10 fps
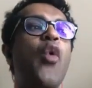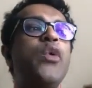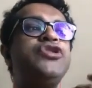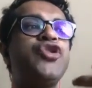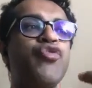
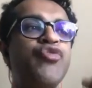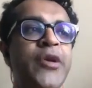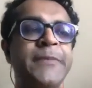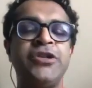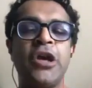which
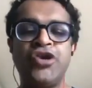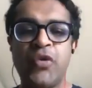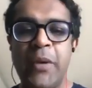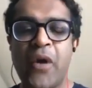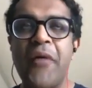groups should
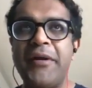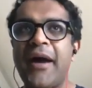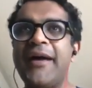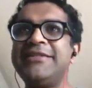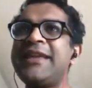we
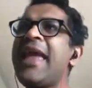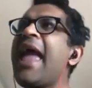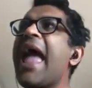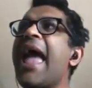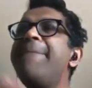prioritize?
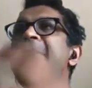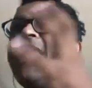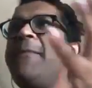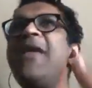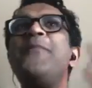And
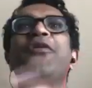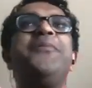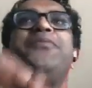many people